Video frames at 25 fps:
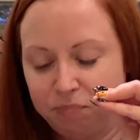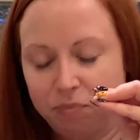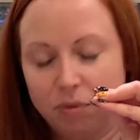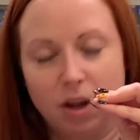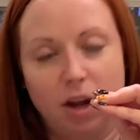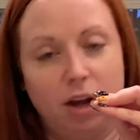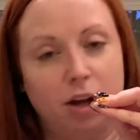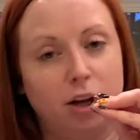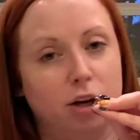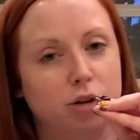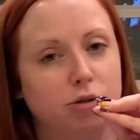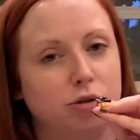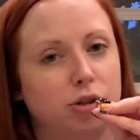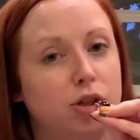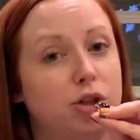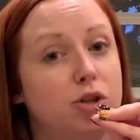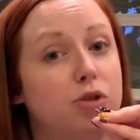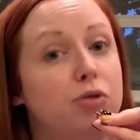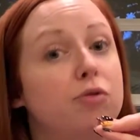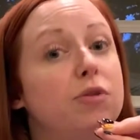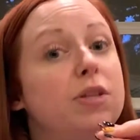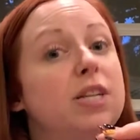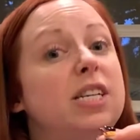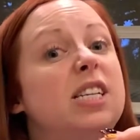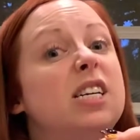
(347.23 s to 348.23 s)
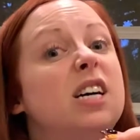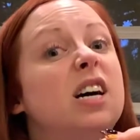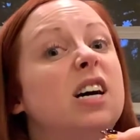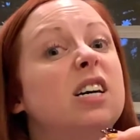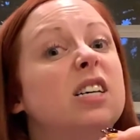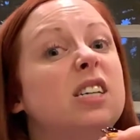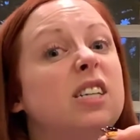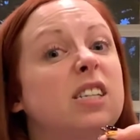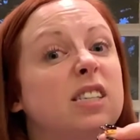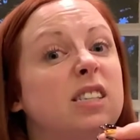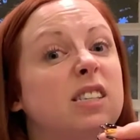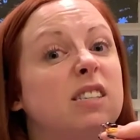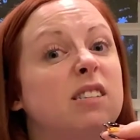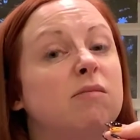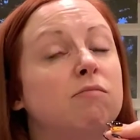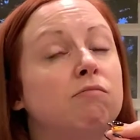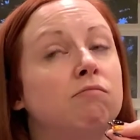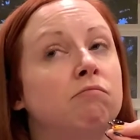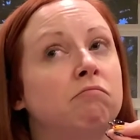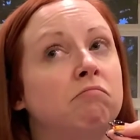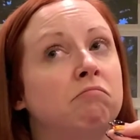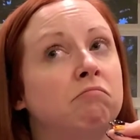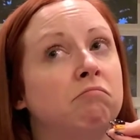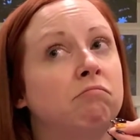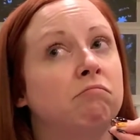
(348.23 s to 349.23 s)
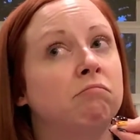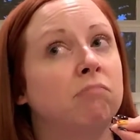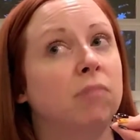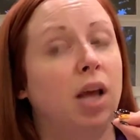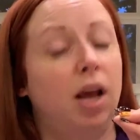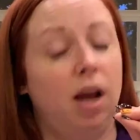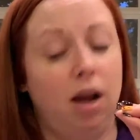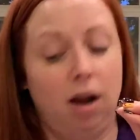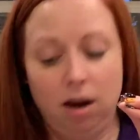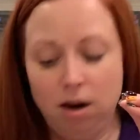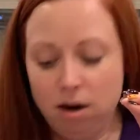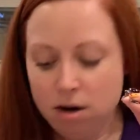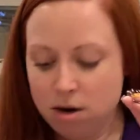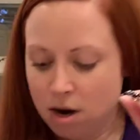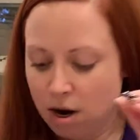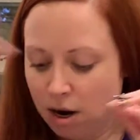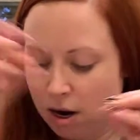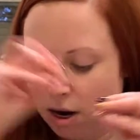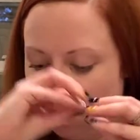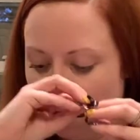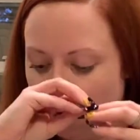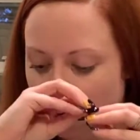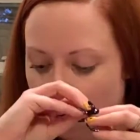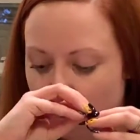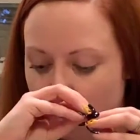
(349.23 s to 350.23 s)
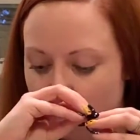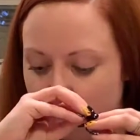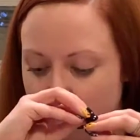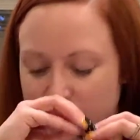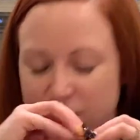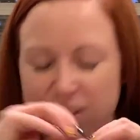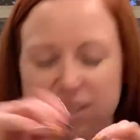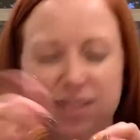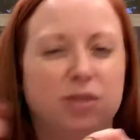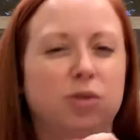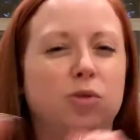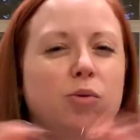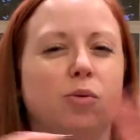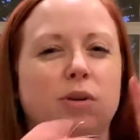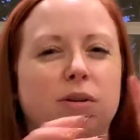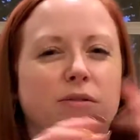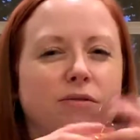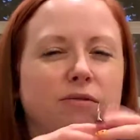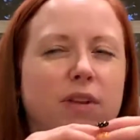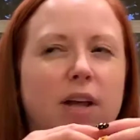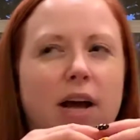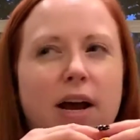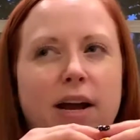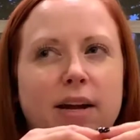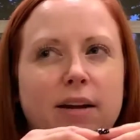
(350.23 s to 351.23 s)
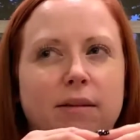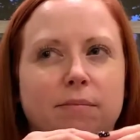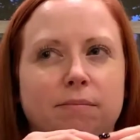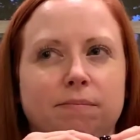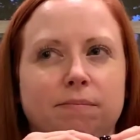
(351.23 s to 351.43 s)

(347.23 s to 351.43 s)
and goes through the ducts, okay? Which is sort of like,